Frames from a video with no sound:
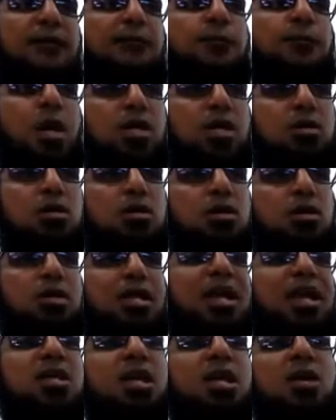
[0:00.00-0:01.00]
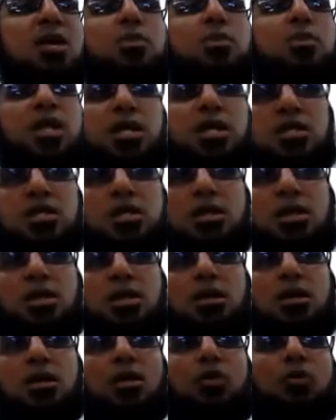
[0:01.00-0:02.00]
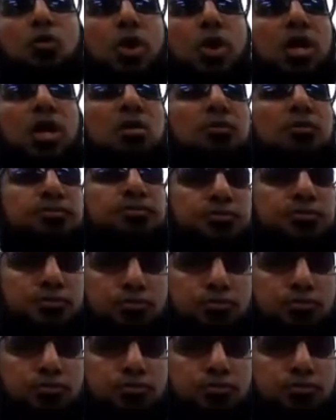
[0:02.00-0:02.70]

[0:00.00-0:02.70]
But that came later when